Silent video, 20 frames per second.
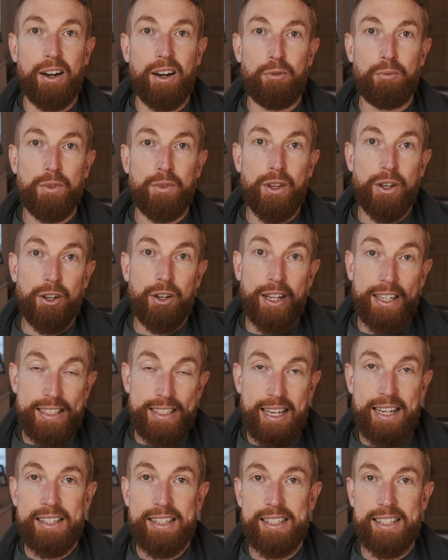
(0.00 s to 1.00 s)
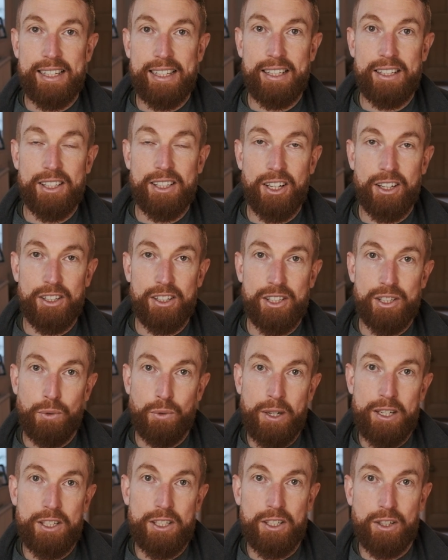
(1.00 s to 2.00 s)
the intensity is going to
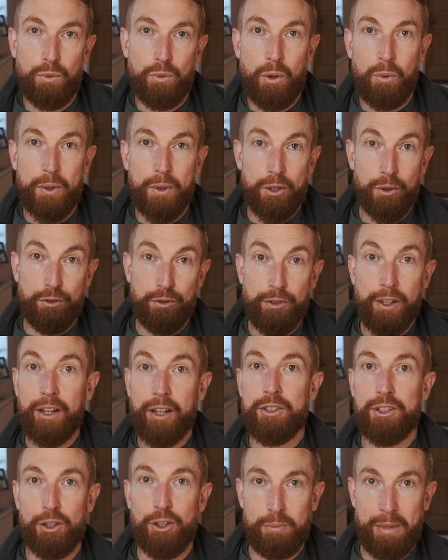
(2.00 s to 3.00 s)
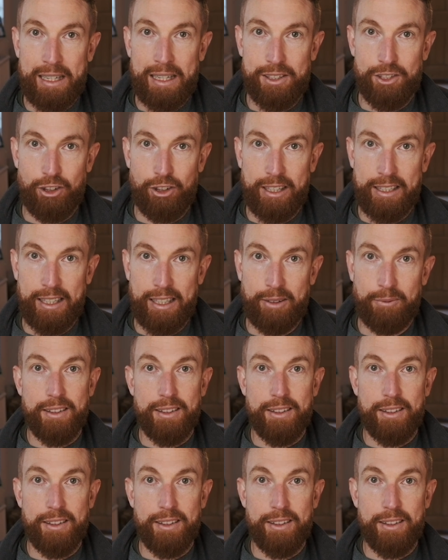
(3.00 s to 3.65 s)
switch to what we call VO2 max training.